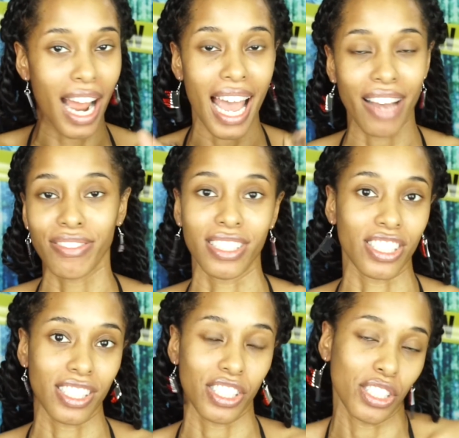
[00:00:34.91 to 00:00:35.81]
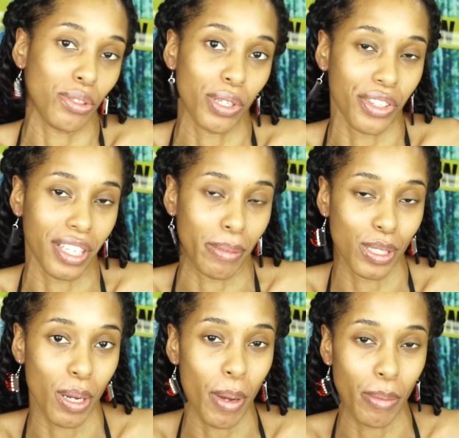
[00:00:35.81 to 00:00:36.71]
I have to just do her theme
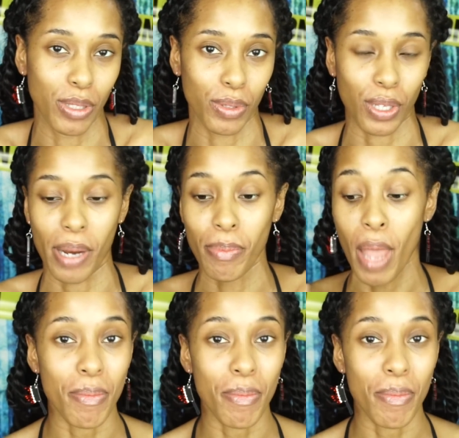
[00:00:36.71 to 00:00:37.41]
song. I'm so sorry.